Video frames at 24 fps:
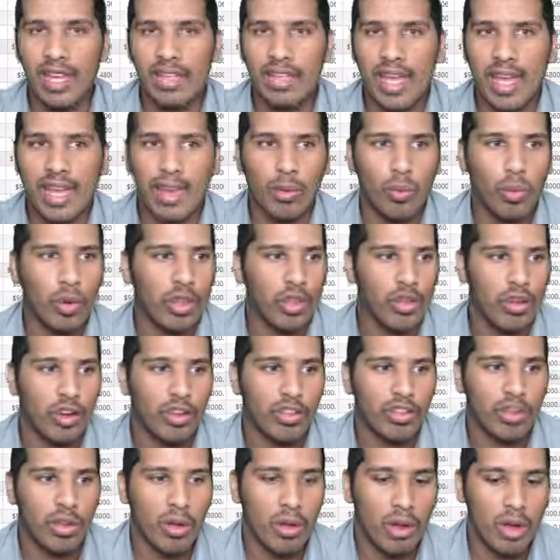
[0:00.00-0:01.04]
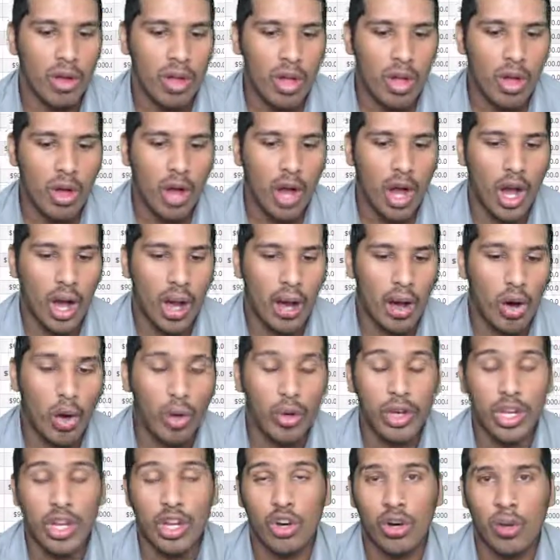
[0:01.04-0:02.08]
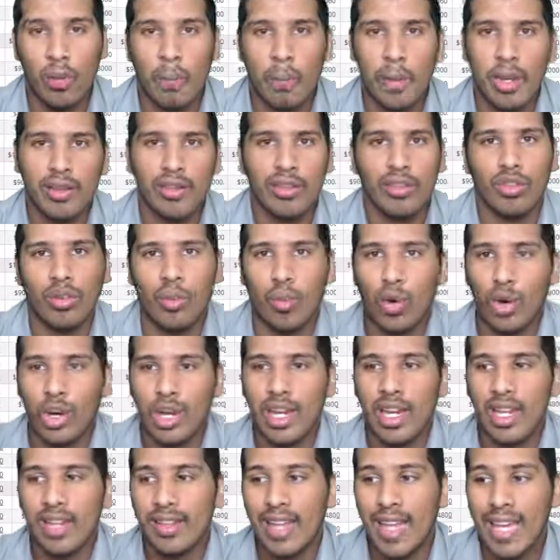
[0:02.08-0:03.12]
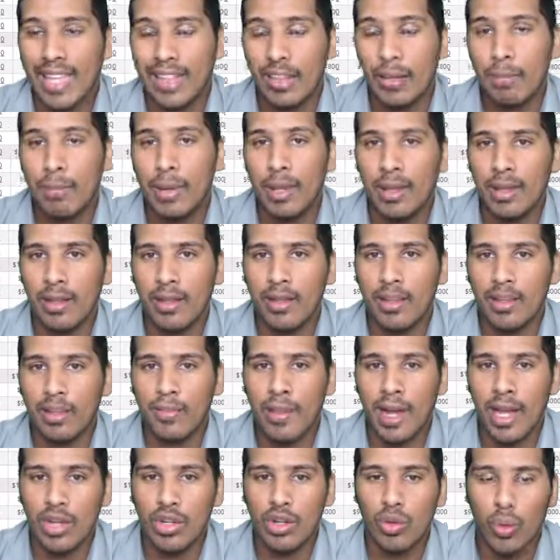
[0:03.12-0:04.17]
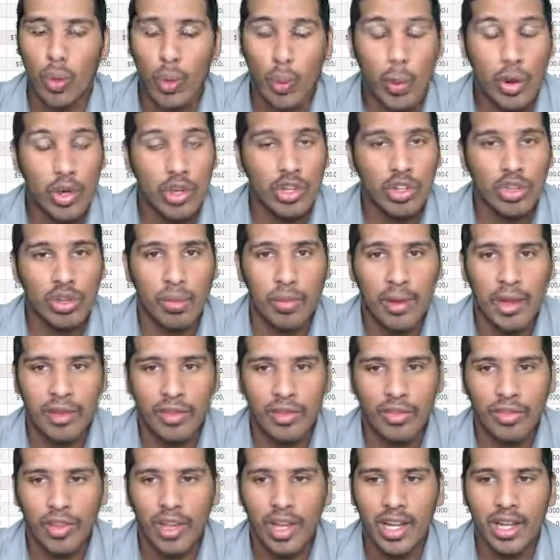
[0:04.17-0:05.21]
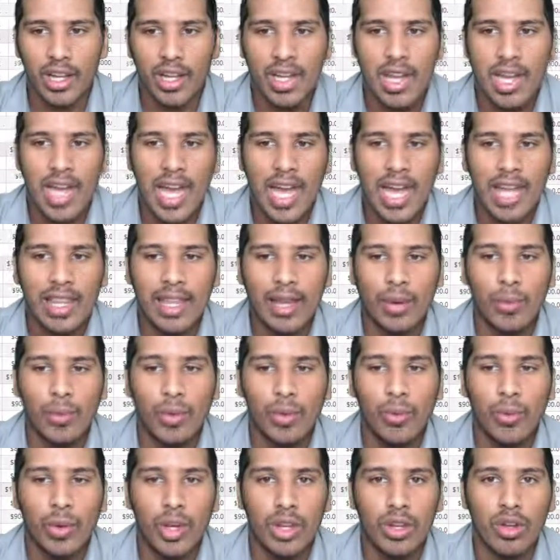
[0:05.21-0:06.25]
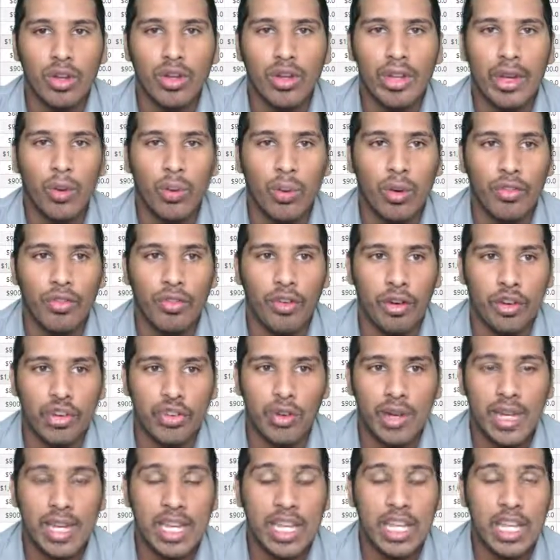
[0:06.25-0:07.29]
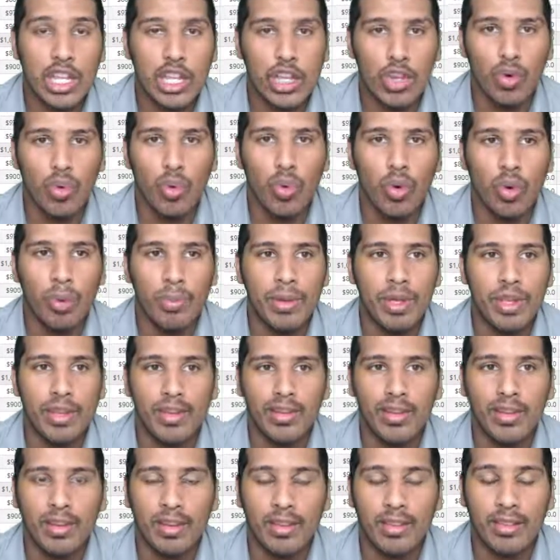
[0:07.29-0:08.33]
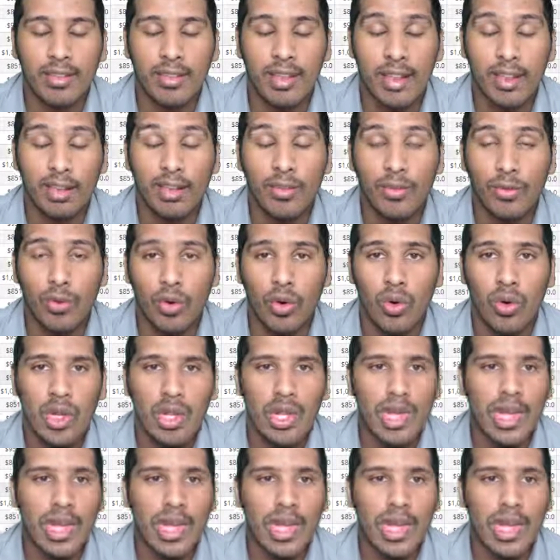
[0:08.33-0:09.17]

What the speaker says: to take, whether it's the owning your own business or working as an independent dispatcher, we wish you the best of luck, and that we know that with our training you will be successful